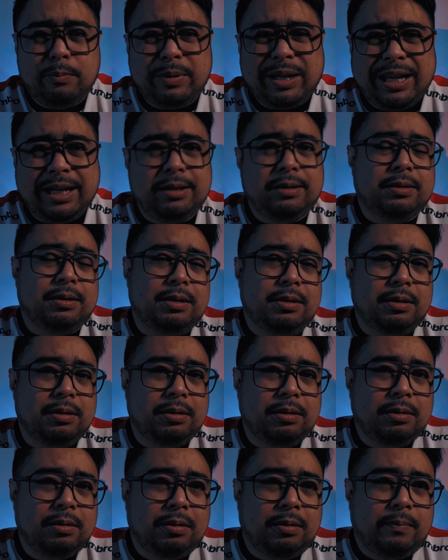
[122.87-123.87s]
kit.
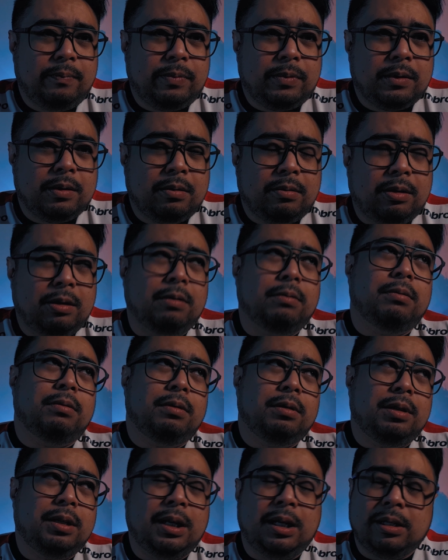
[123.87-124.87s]
Oh
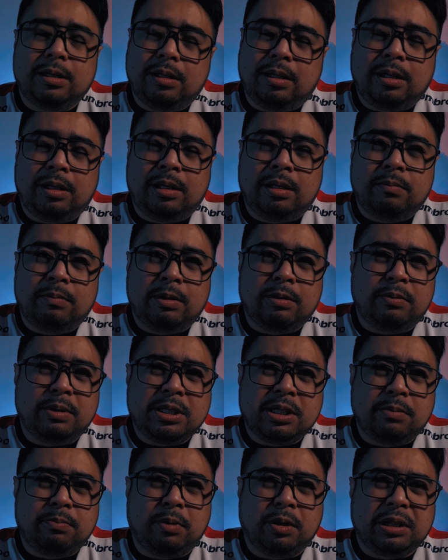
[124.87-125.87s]
God, I
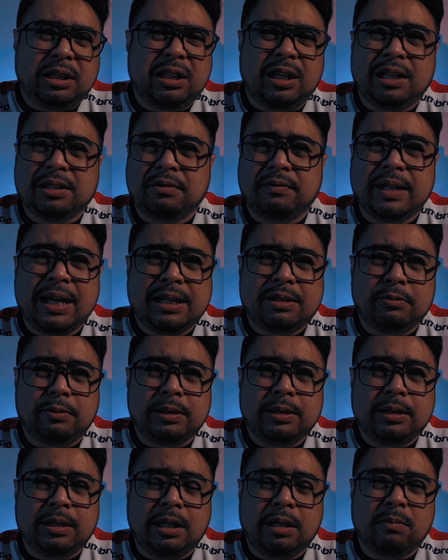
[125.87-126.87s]
wish I bought a lot of that
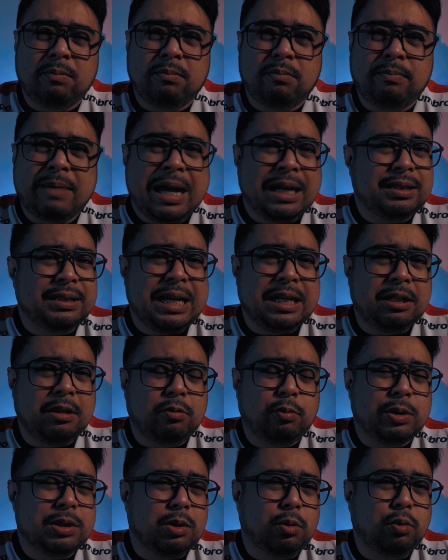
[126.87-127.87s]
one. Back then
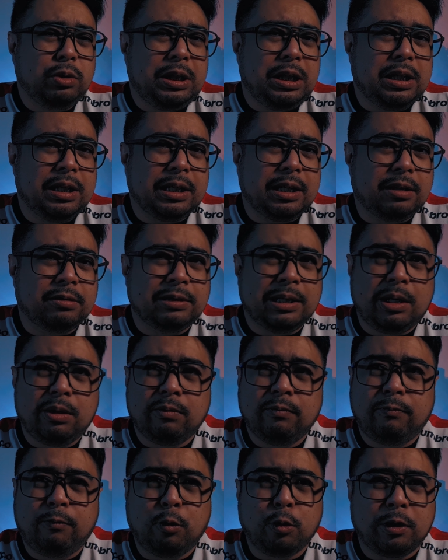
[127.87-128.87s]
it was only like
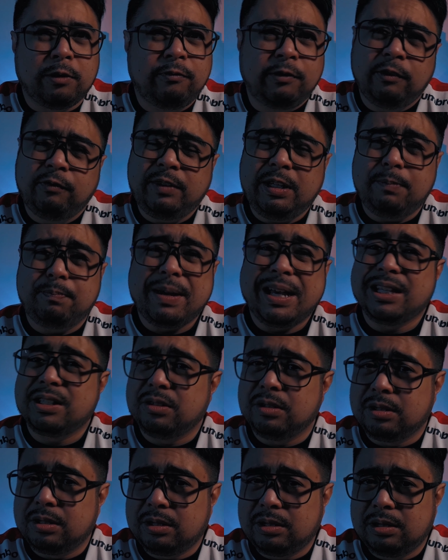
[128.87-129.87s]
around 450
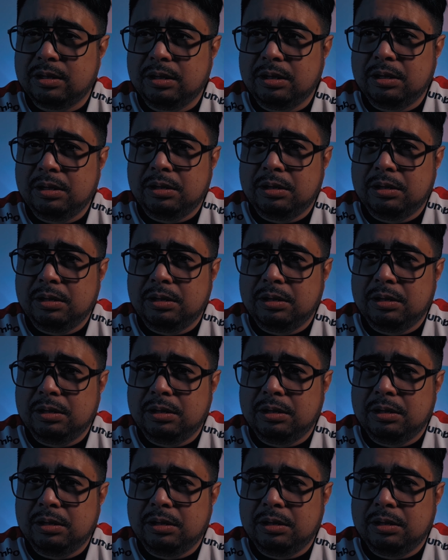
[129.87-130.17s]
pesos.